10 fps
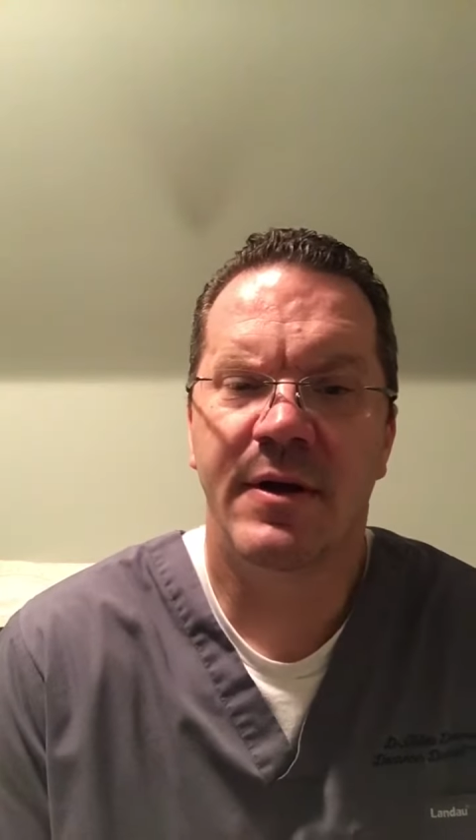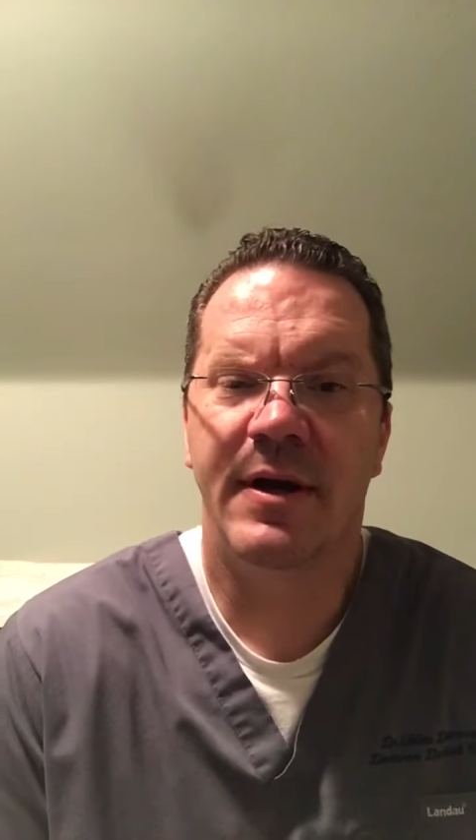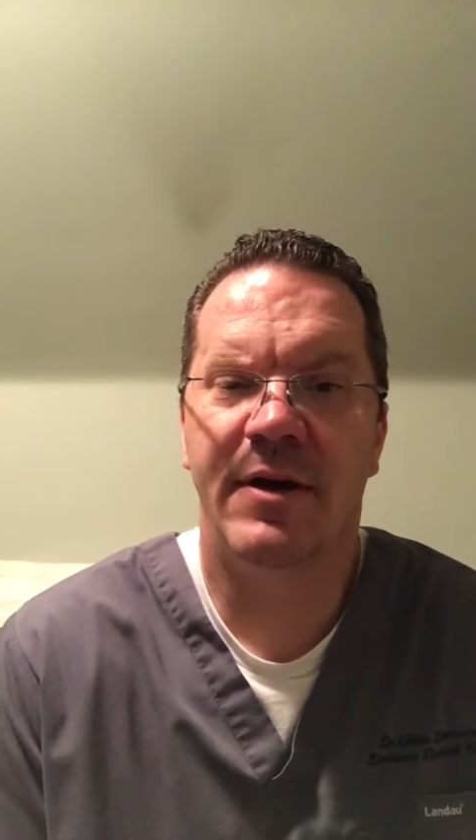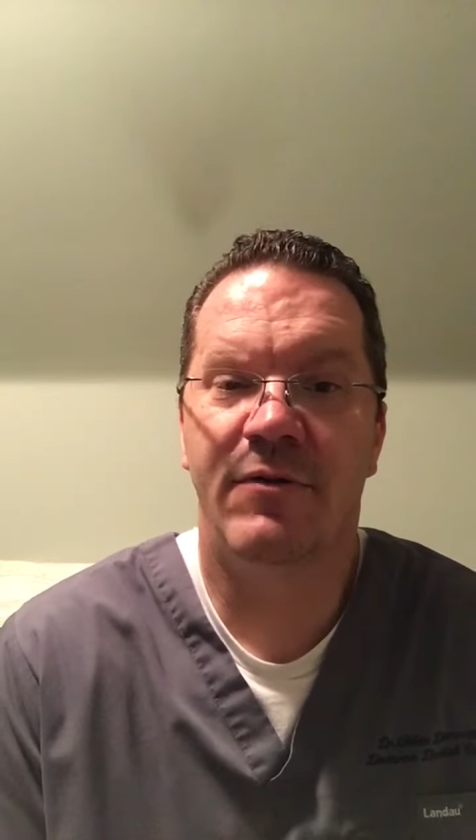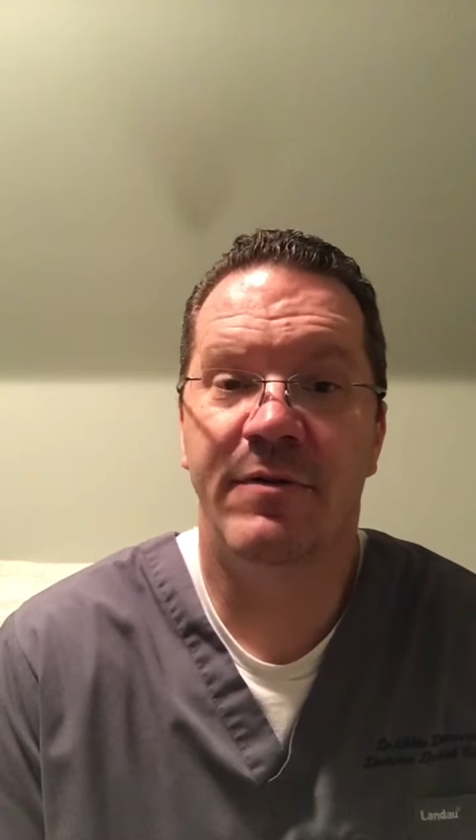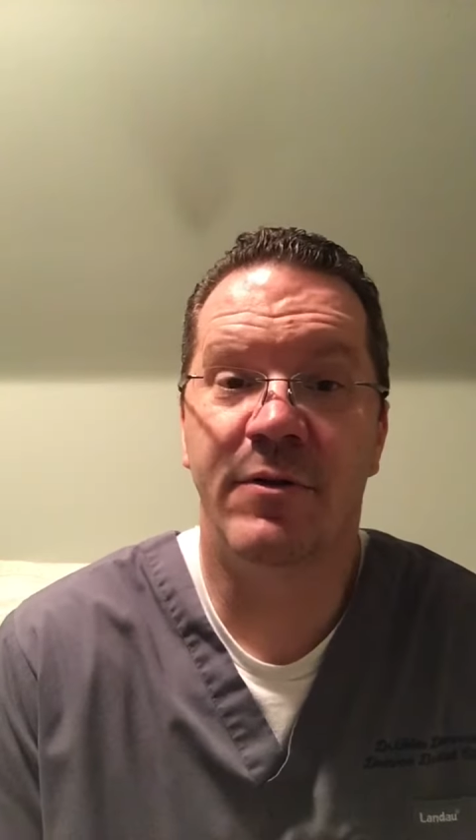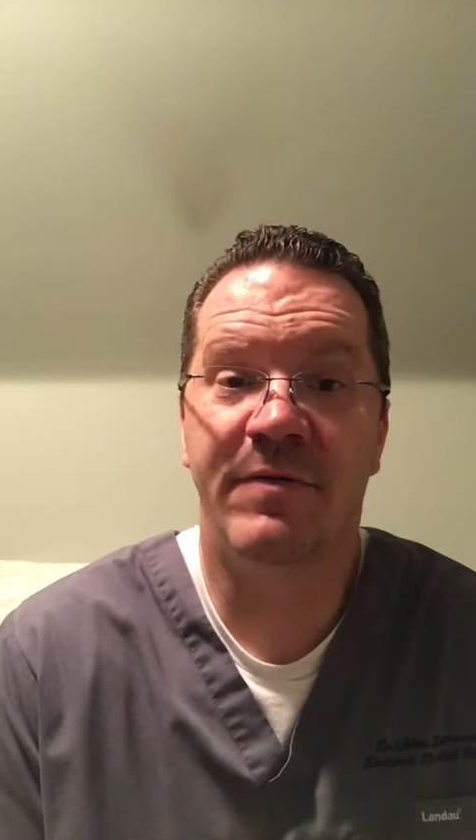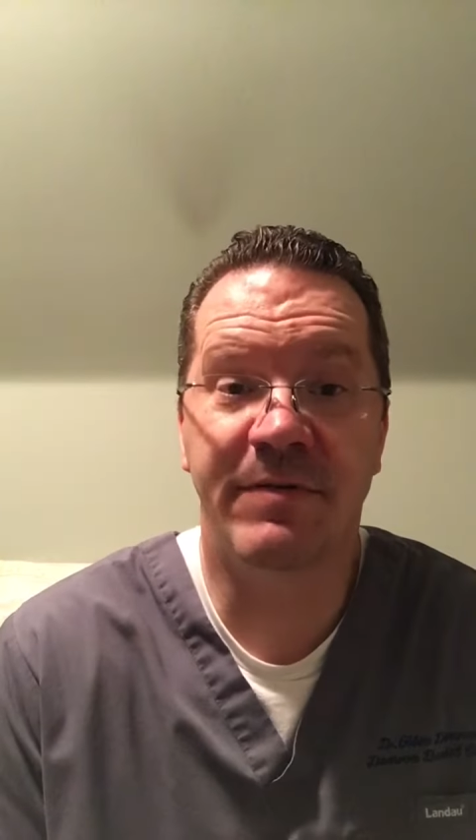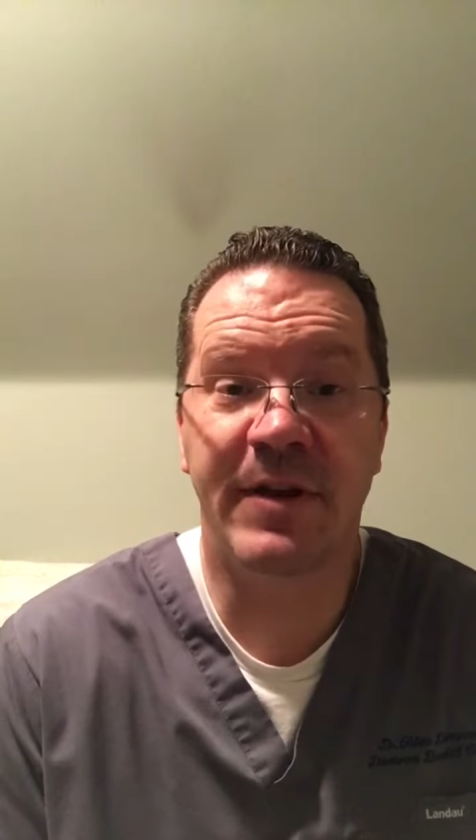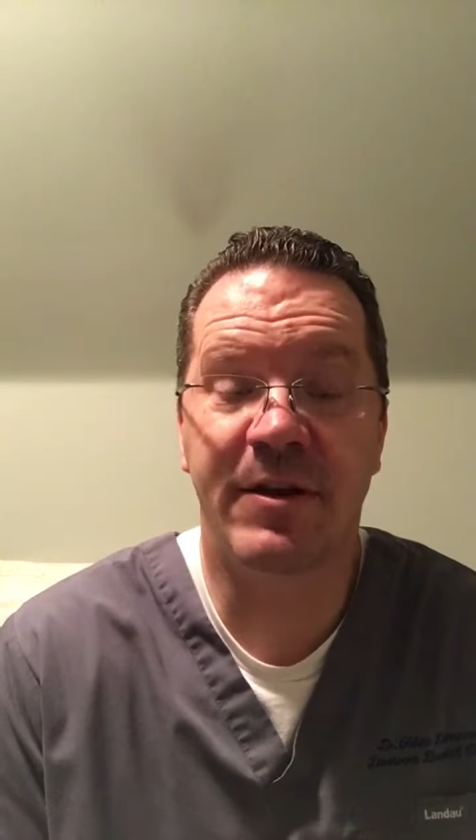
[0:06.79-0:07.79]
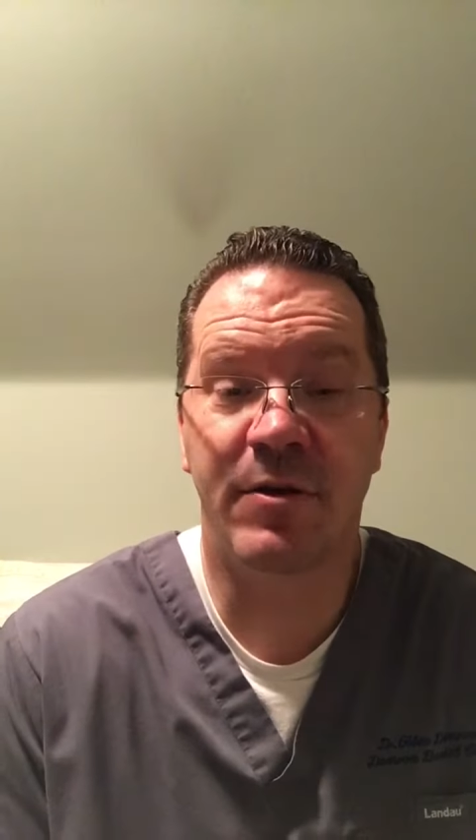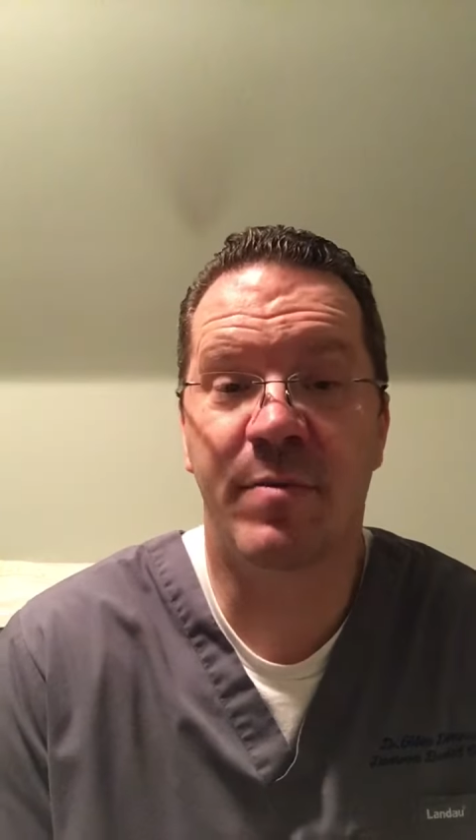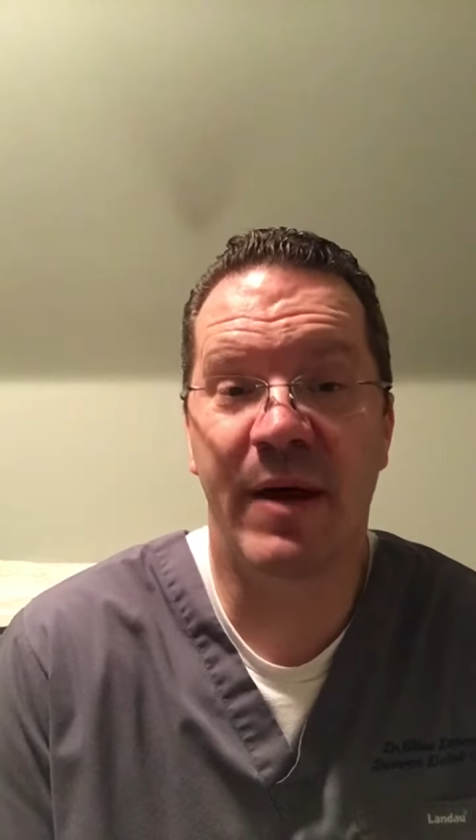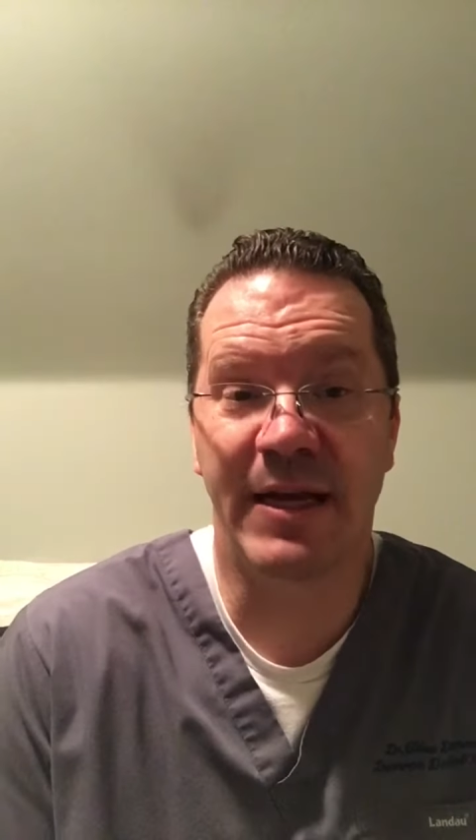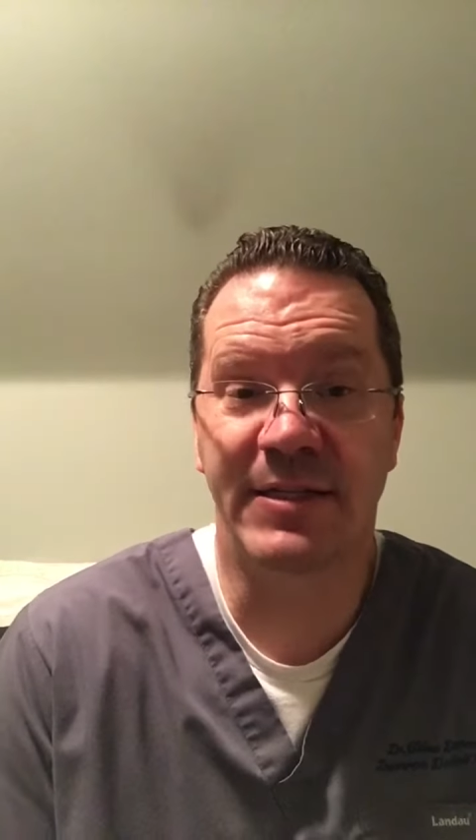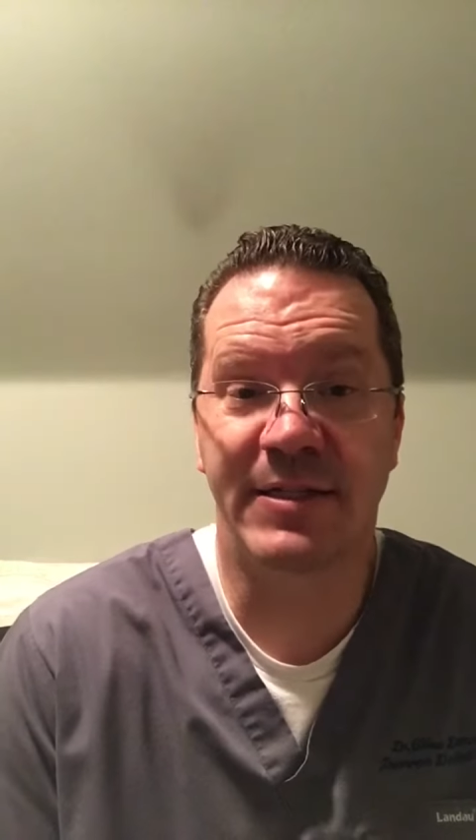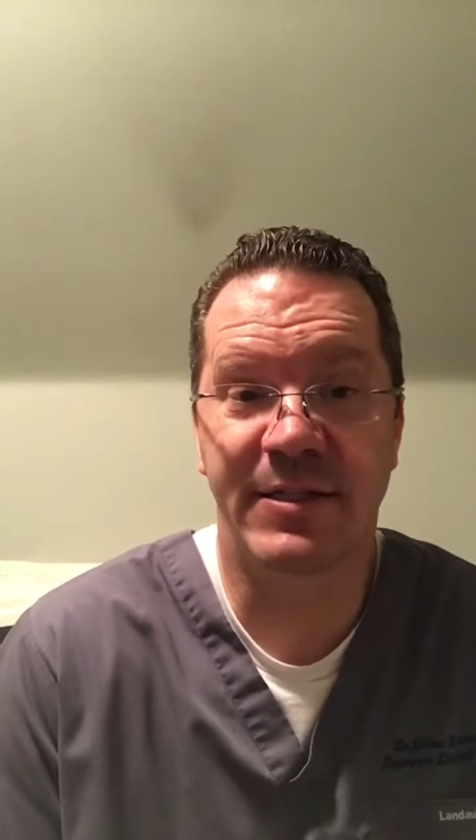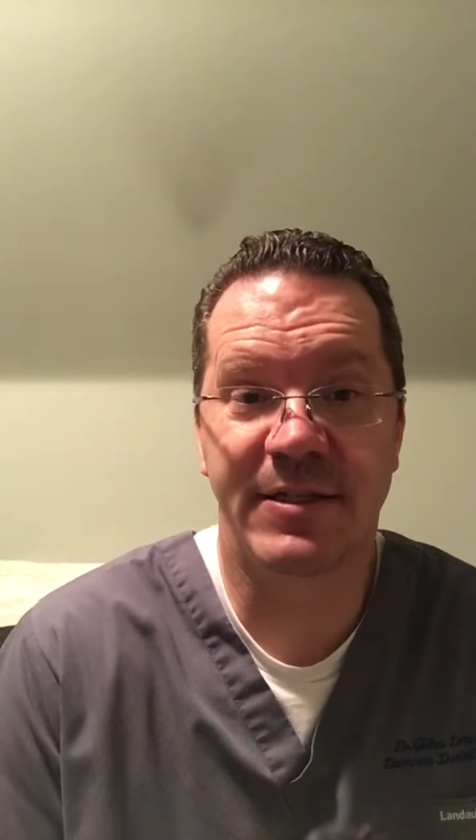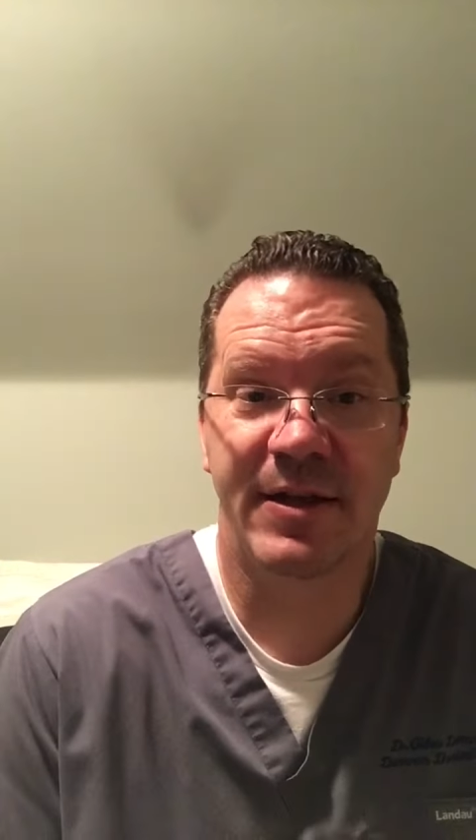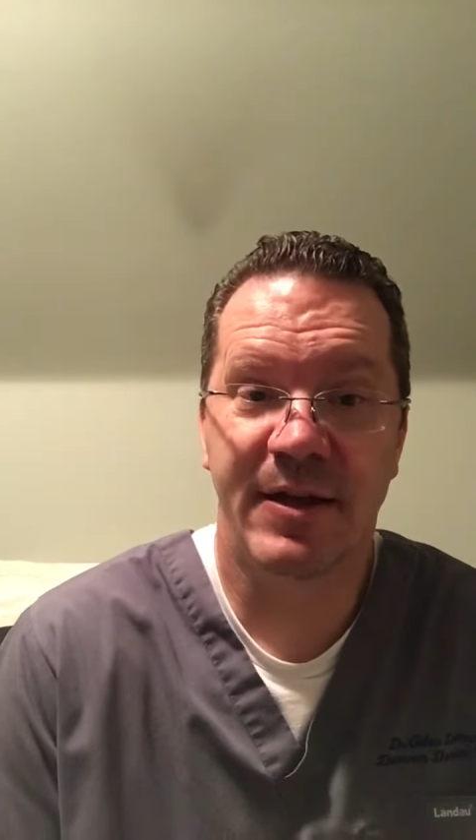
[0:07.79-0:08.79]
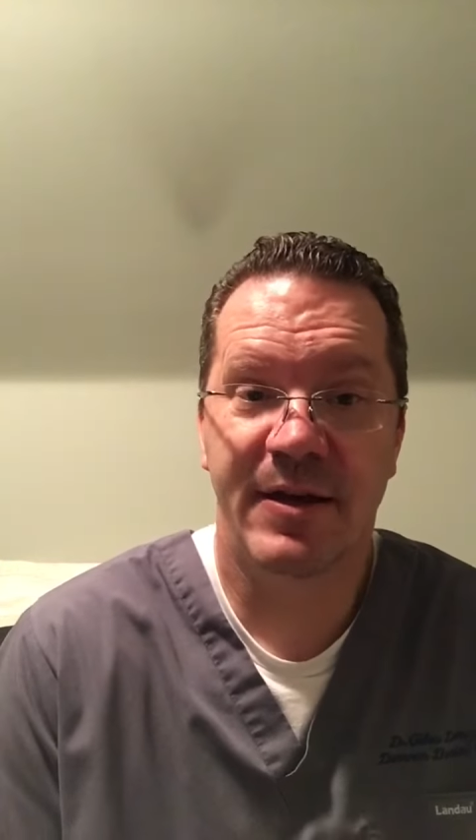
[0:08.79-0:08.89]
review 15 toothpastes,